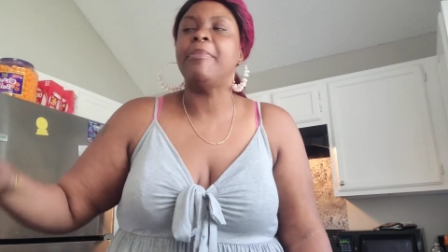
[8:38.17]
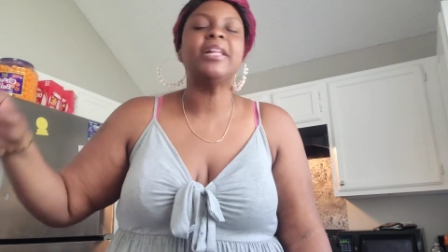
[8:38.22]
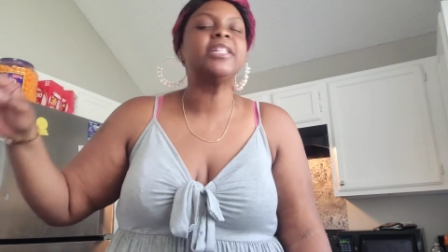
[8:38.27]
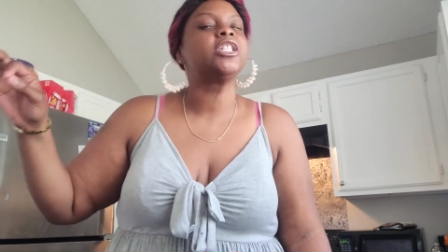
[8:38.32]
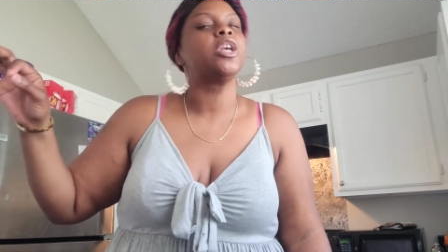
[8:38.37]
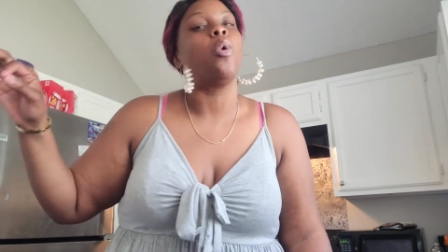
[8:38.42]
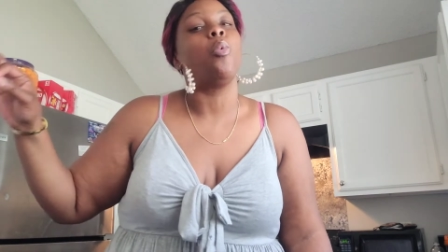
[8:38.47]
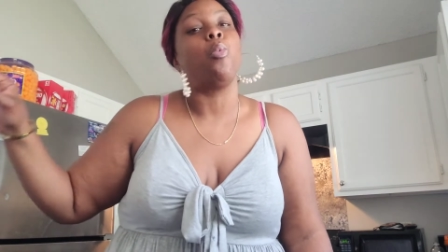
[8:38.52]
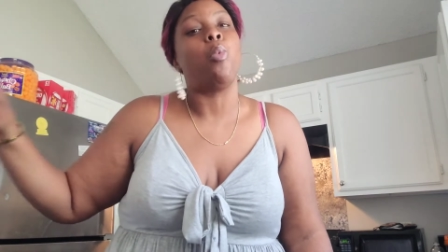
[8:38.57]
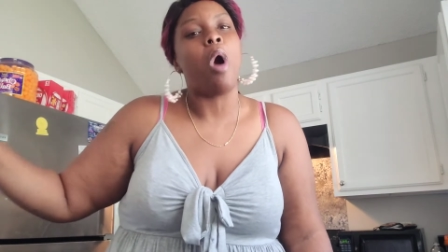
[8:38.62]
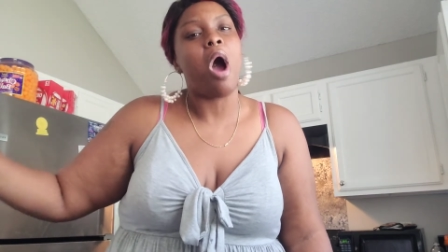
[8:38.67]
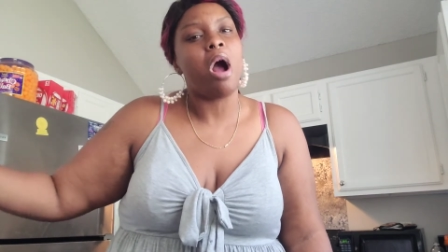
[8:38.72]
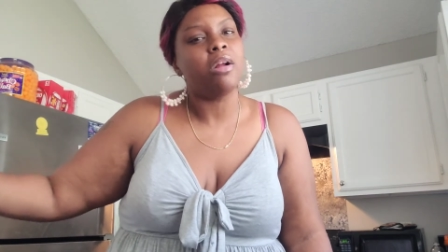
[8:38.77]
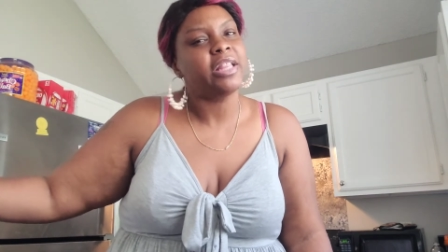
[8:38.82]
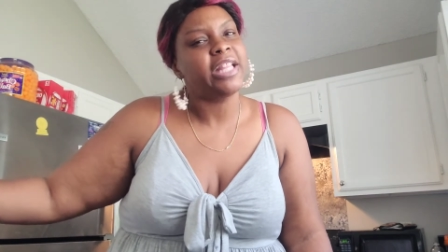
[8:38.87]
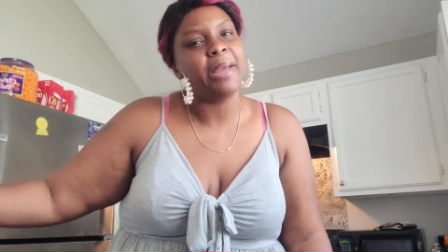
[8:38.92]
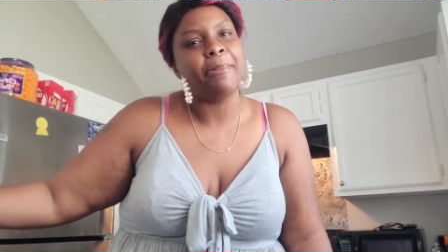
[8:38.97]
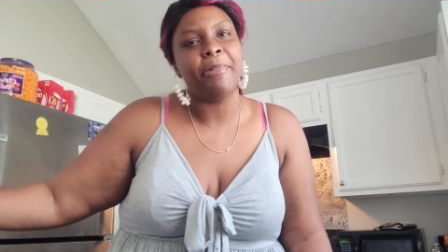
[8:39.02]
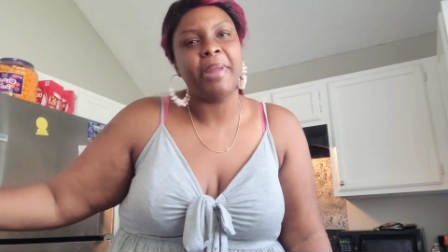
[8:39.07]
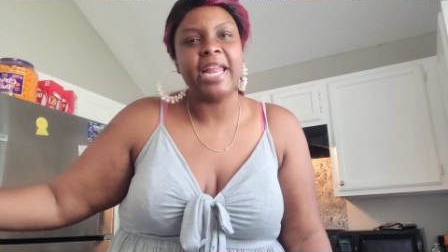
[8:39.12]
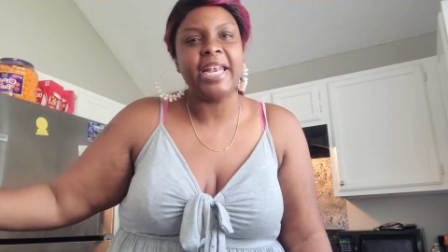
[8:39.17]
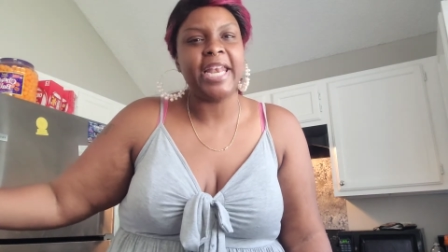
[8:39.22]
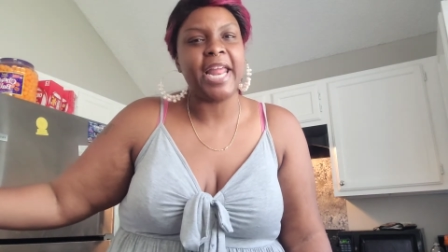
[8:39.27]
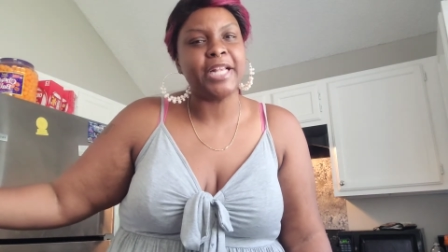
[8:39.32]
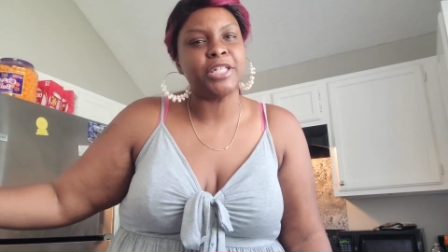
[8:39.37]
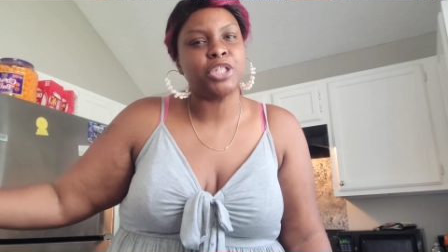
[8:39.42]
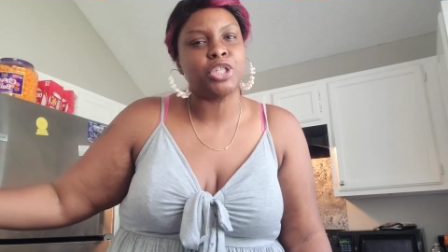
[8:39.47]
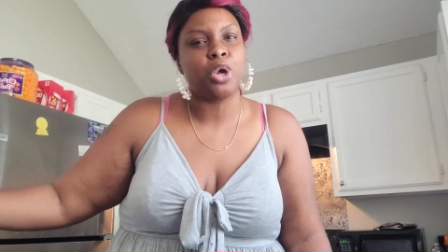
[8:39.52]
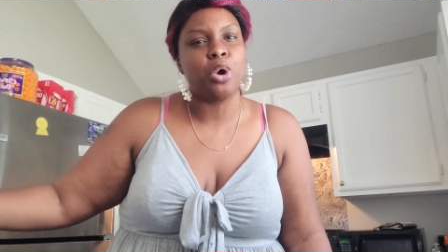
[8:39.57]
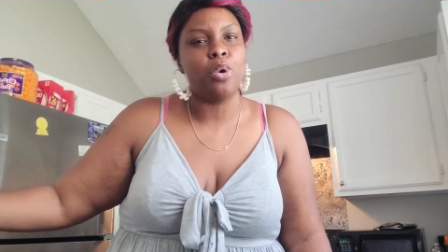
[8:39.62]
and to walk them in that
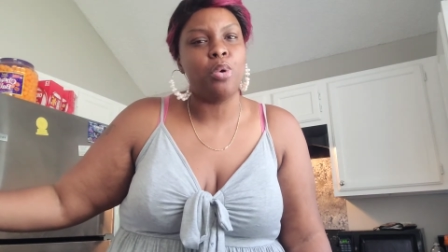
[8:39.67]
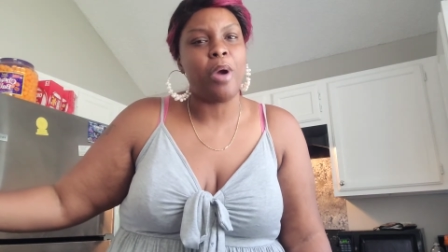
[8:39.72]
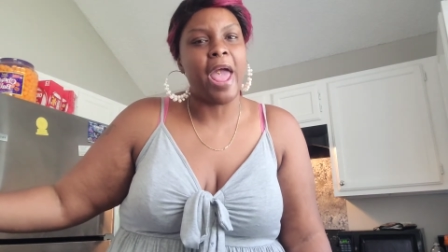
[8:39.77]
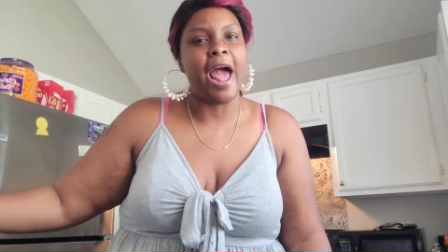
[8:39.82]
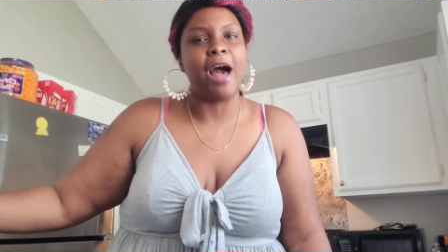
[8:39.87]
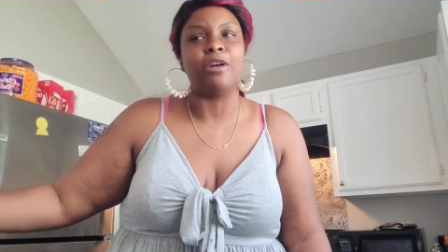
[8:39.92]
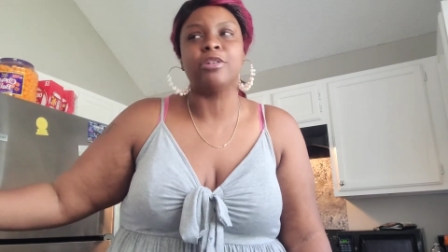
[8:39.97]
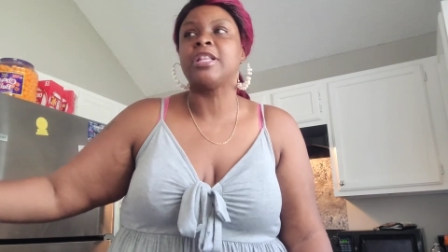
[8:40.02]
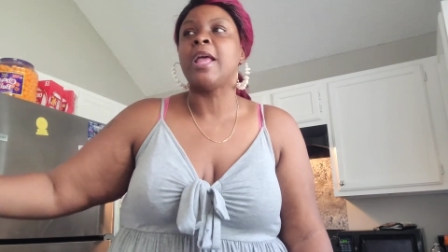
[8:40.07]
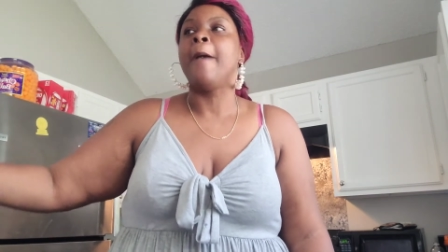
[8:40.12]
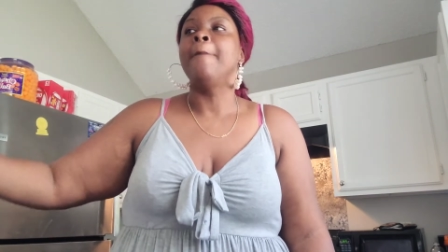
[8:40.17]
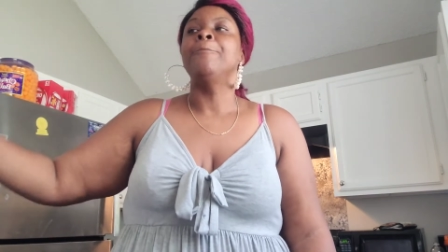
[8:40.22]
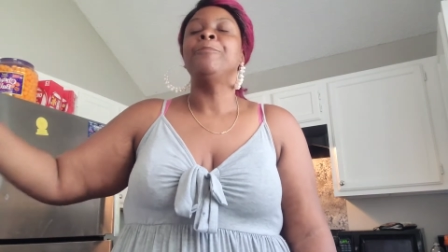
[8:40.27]
schoolhouse,